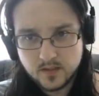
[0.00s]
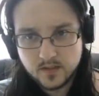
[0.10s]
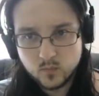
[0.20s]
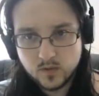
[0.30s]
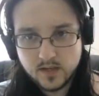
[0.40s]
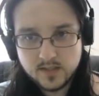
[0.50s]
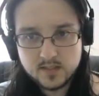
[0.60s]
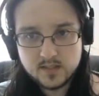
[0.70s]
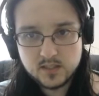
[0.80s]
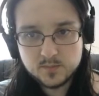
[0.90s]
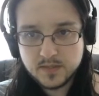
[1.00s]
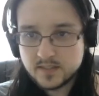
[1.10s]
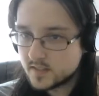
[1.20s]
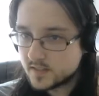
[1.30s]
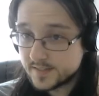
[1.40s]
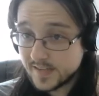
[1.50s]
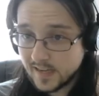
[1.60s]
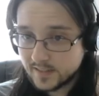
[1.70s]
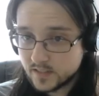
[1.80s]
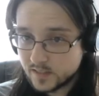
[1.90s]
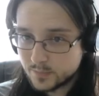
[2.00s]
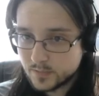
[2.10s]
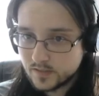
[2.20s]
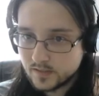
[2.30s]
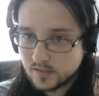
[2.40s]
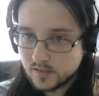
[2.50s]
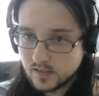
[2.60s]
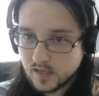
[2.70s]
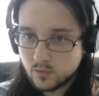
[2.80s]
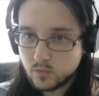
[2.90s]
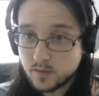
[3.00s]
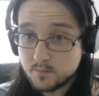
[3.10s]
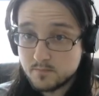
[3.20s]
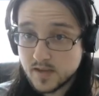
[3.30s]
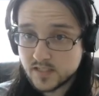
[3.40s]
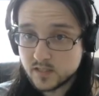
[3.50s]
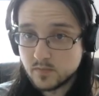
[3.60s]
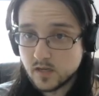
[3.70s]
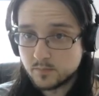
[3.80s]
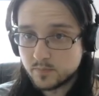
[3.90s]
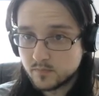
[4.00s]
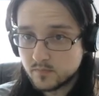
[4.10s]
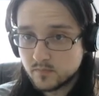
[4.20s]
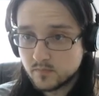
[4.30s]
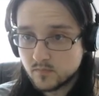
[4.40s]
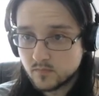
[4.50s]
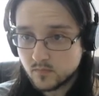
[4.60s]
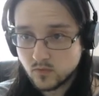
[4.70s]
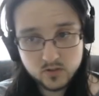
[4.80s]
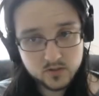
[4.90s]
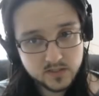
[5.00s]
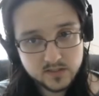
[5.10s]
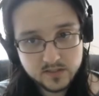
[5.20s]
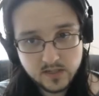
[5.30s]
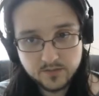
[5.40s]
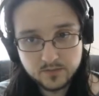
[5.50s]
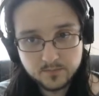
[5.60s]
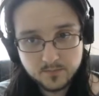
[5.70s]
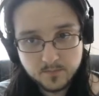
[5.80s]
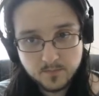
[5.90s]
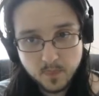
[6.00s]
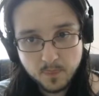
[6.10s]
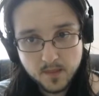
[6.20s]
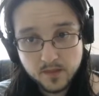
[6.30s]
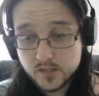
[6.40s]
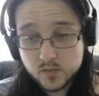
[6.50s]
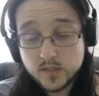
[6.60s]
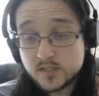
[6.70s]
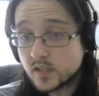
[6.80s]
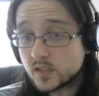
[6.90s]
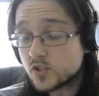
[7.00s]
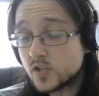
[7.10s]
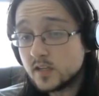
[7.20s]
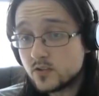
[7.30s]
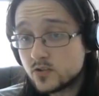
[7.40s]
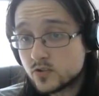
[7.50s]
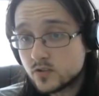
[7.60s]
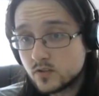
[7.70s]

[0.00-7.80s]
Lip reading: when I see these pieces stacked up, I want to mess them up. Rook c7. This wins an exchange.